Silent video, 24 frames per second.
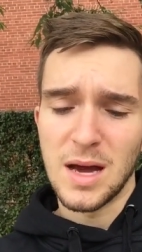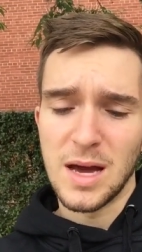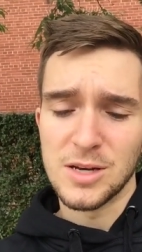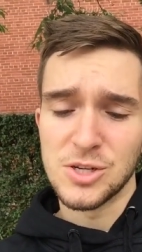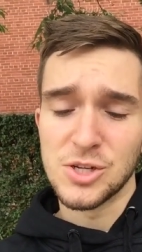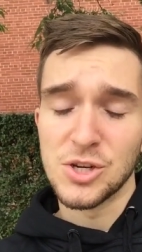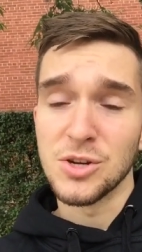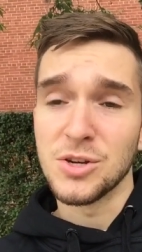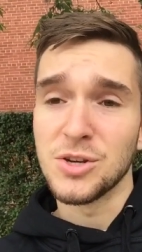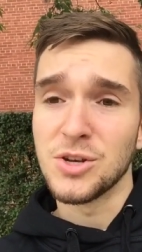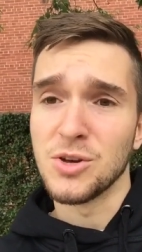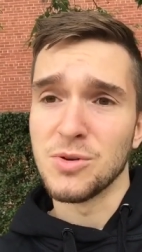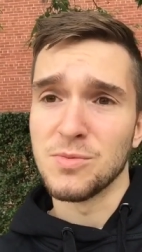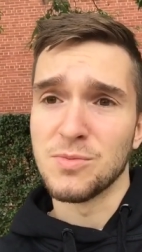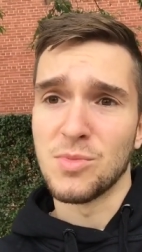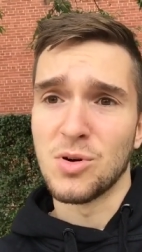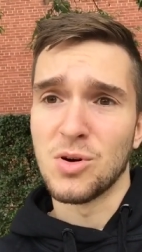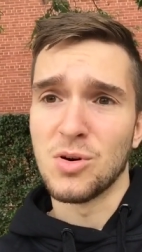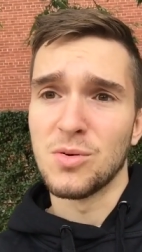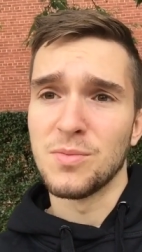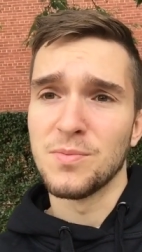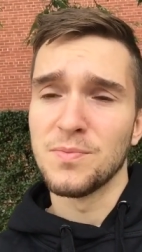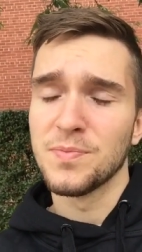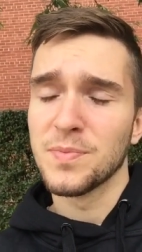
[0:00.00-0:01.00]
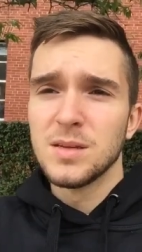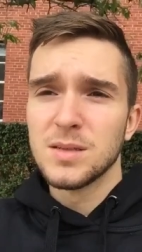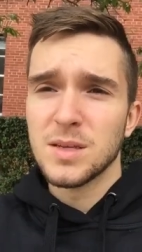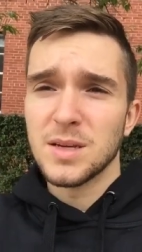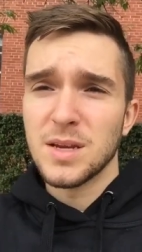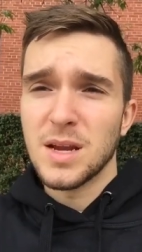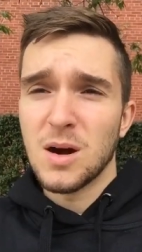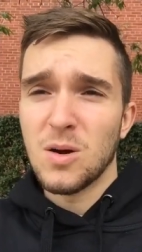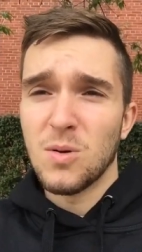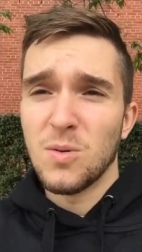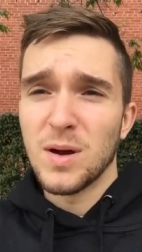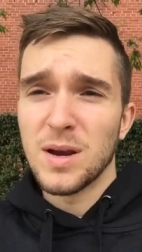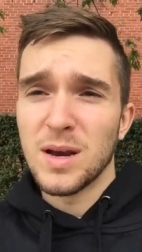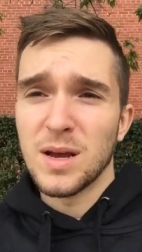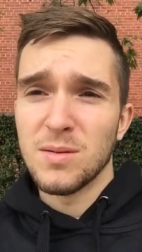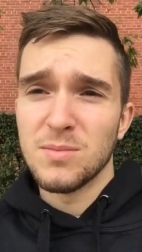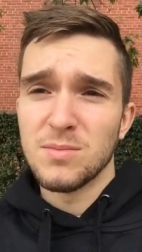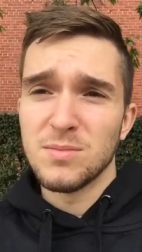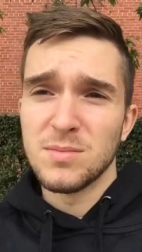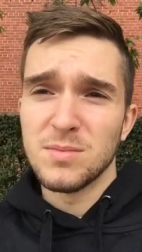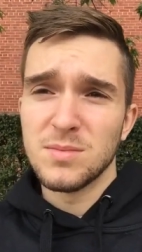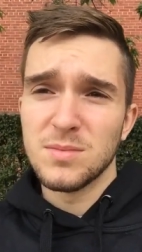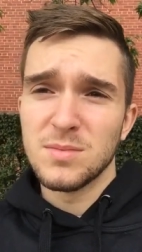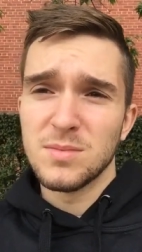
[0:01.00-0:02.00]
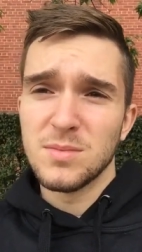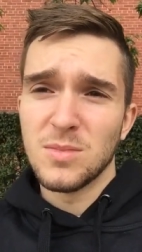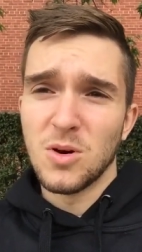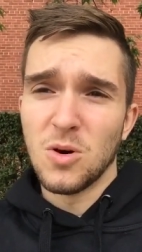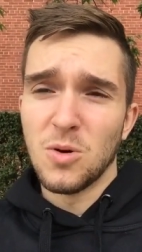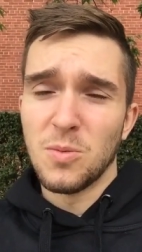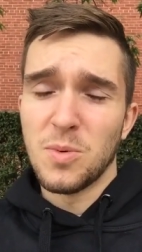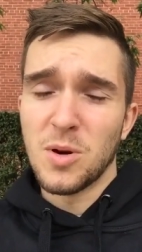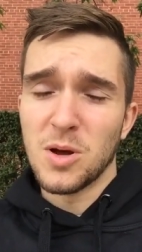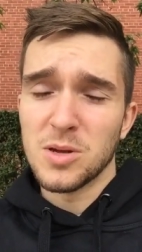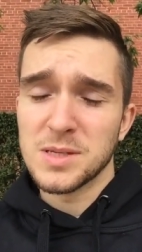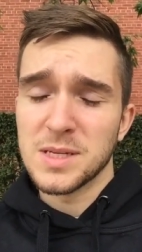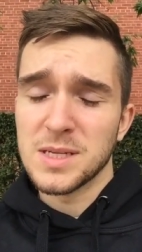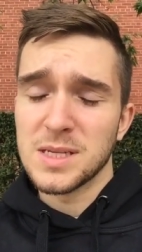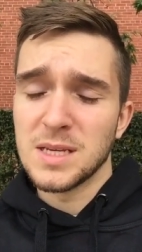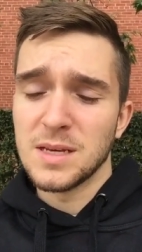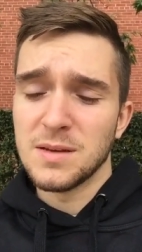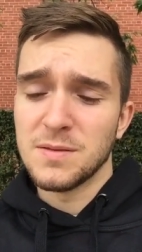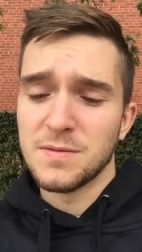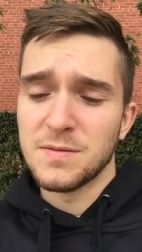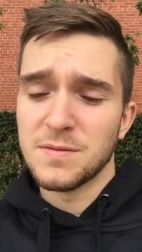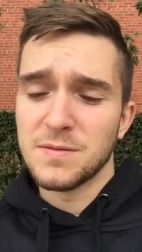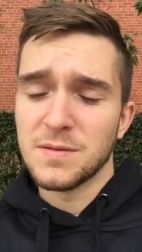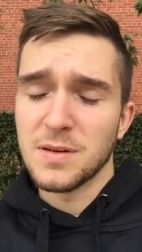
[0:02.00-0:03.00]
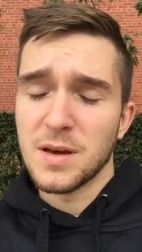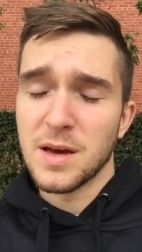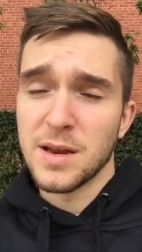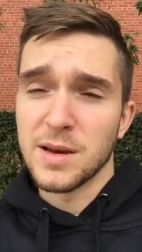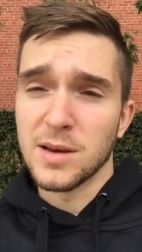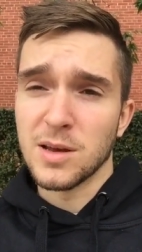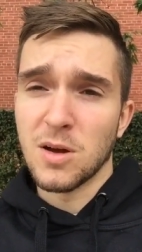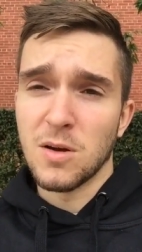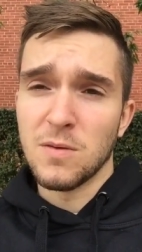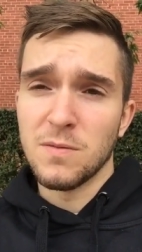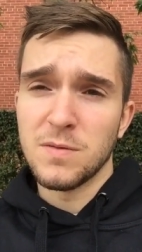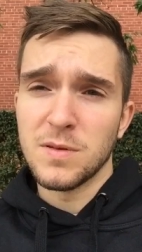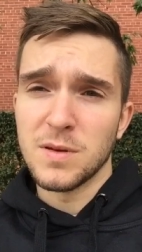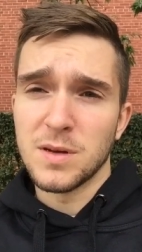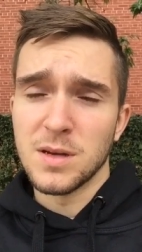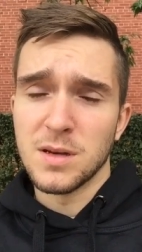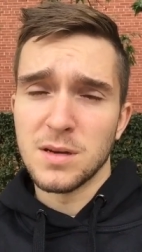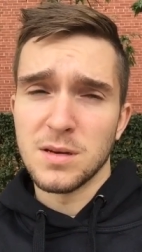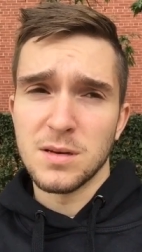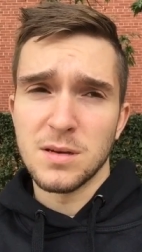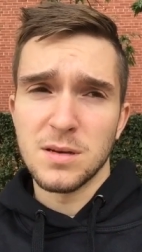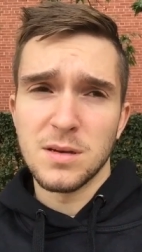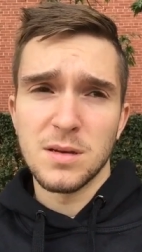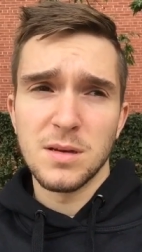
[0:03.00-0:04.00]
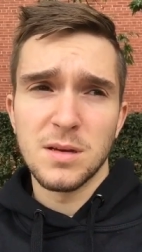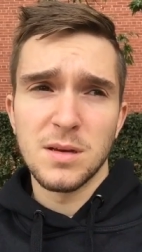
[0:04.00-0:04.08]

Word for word: I should do more. So now when I'm all positive and confident,